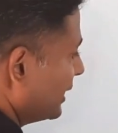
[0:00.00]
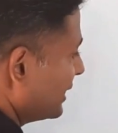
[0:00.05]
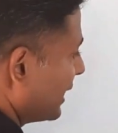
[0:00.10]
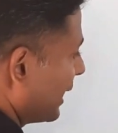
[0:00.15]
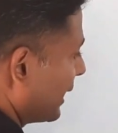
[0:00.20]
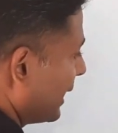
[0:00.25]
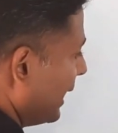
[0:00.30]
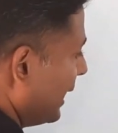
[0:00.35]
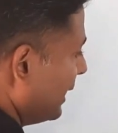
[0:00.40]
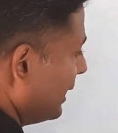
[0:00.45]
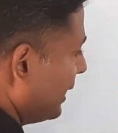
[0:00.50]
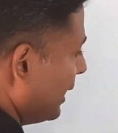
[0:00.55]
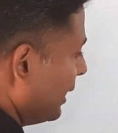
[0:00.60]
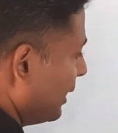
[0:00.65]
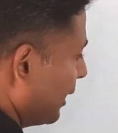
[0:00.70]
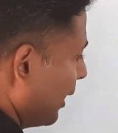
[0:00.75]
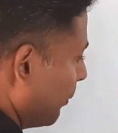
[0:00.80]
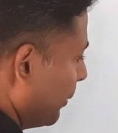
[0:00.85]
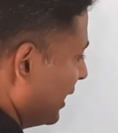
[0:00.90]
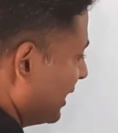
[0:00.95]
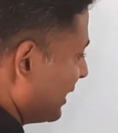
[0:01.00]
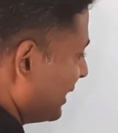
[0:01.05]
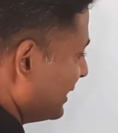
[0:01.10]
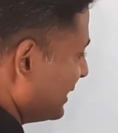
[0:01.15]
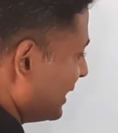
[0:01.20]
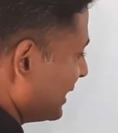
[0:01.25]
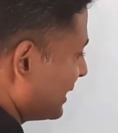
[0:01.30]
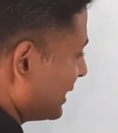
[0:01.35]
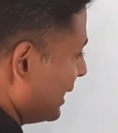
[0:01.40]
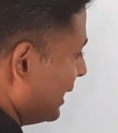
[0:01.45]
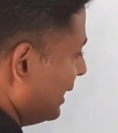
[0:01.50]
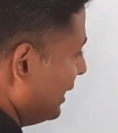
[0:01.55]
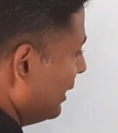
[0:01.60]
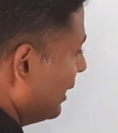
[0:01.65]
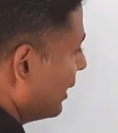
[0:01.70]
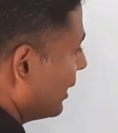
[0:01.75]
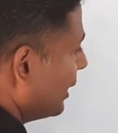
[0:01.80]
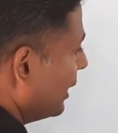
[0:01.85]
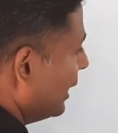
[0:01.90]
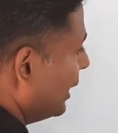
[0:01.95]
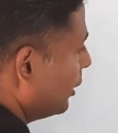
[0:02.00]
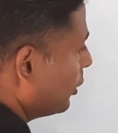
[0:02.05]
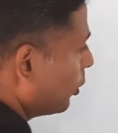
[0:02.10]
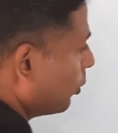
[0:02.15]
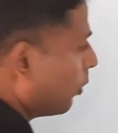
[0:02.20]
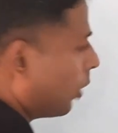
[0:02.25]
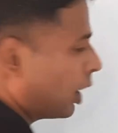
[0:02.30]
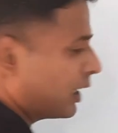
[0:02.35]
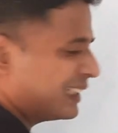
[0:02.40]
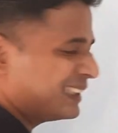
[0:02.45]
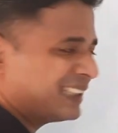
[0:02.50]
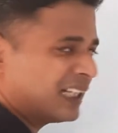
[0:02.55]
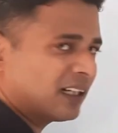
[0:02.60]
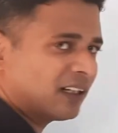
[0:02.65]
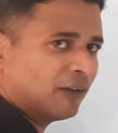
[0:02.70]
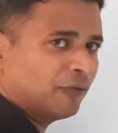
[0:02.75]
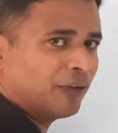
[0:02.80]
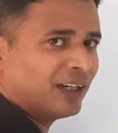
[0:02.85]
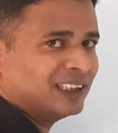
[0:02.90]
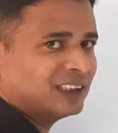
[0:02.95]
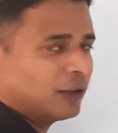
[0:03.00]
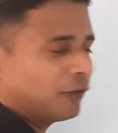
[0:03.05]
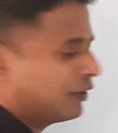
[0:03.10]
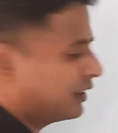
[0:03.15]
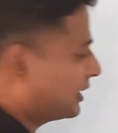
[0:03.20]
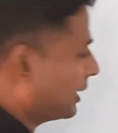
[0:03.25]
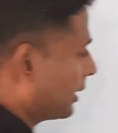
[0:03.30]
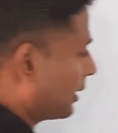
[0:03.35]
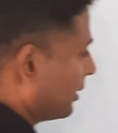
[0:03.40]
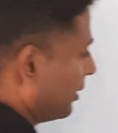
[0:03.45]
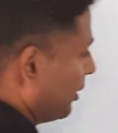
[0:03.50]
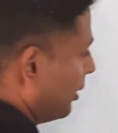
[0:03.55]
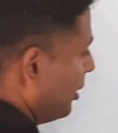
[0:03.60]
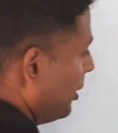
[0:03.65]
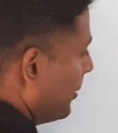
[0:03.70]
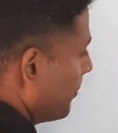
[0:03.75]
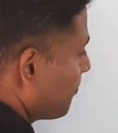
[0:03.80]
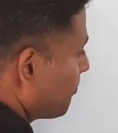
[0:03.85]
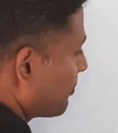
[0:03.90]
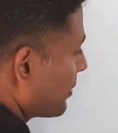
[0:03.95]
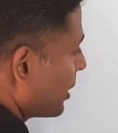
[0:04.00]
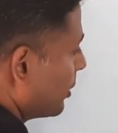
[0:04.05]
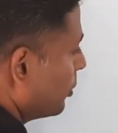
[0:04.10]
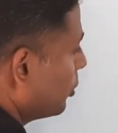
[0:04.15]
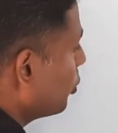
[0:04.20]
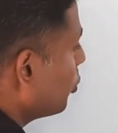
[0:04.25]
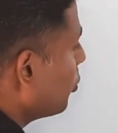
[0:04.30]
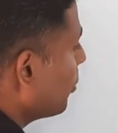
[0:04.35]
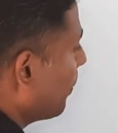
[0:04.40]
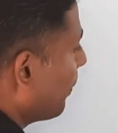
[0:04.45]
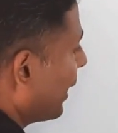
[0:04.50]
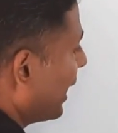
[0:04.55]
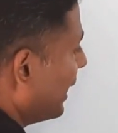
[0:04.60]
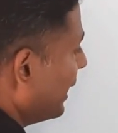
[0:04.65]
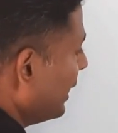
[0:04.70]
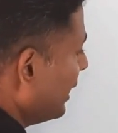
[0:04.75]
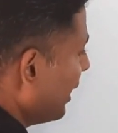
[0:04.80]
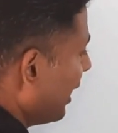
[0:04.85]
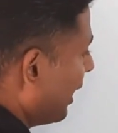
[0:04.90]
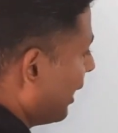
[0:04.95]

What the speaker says: is again theta by 360 into what is circumference of a circle? 2 pi